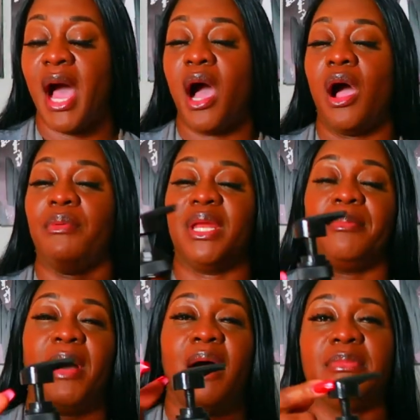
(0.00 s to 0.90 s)
I
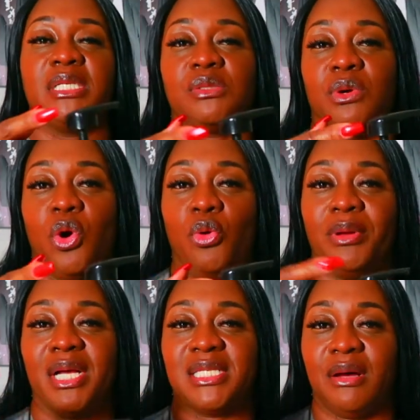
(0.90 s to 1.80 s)
already popped this one
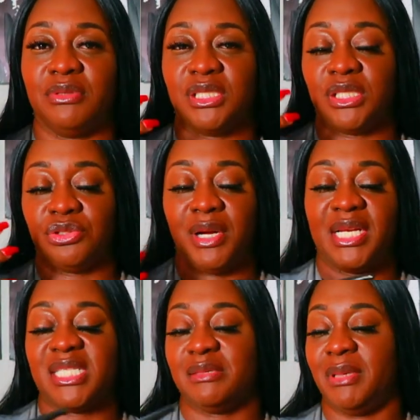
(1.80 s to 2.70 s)
open because I was just
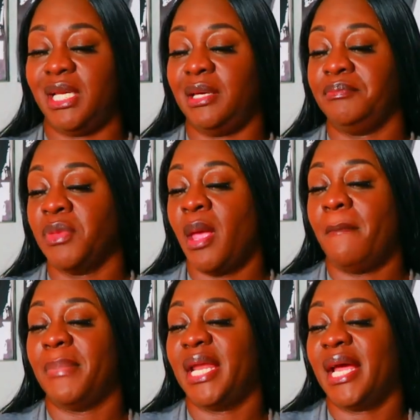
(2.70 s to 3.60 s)
trying to smell it
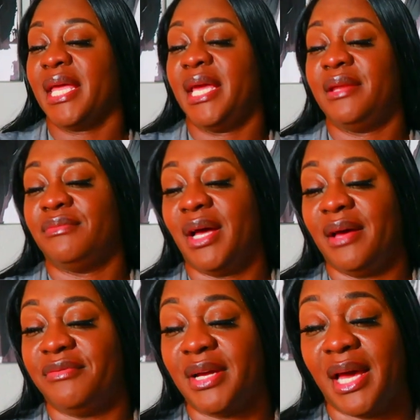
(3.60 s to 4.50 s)
but I can't even,
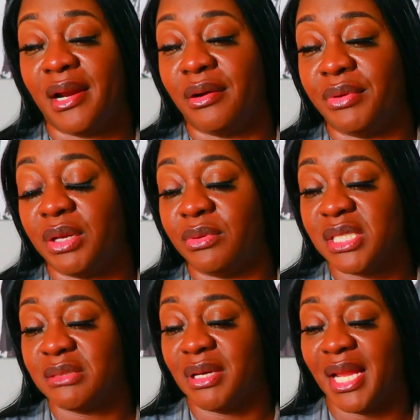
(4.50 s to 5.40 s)
I forgot already
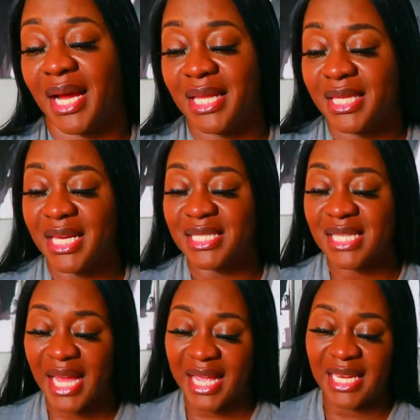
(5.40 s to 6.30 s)
what it smelled like. I think
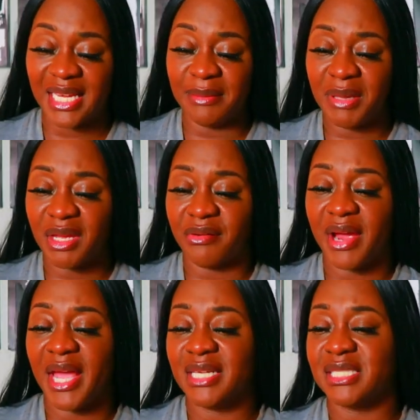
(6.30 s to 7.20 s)
it's like a
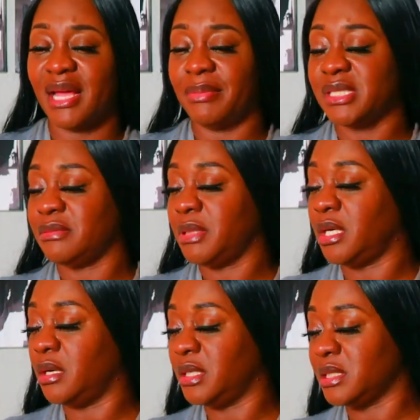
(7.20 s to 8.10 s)
lemongrass type of
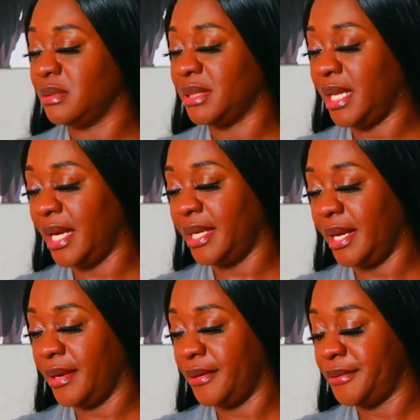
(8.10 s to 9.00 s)
smell or something like
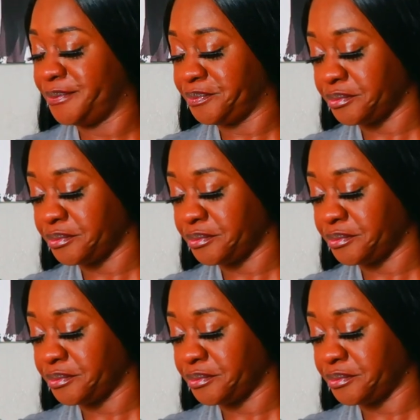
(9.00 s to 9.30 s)
that, y'all.